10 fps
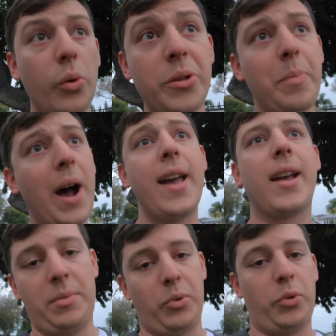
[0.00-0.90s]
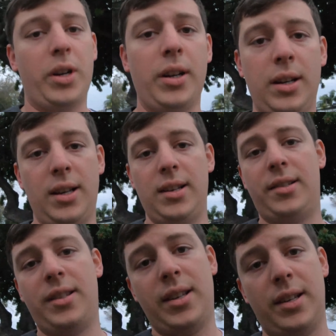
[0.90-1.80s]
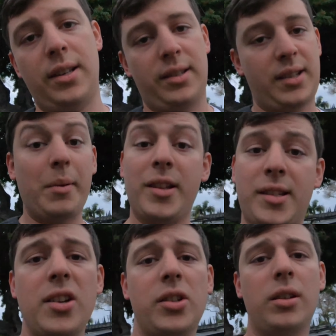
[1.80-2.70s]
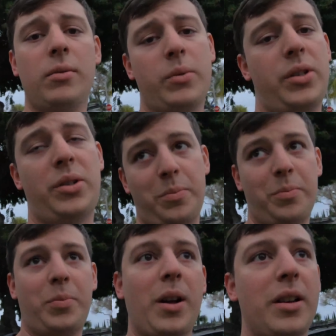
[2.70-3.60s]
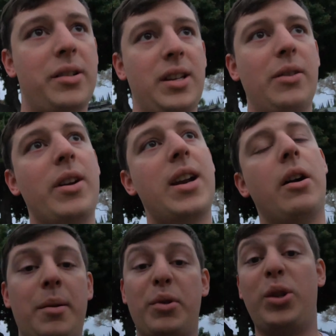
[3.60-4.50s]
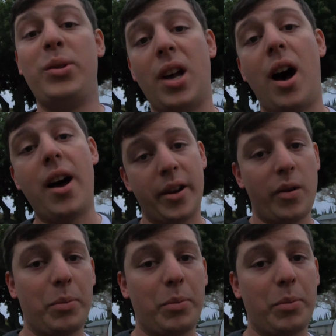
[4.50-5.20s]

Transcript: worth buying. Number 1 is the stabilization, which is probably you're seeing right now. Number 2 is the audio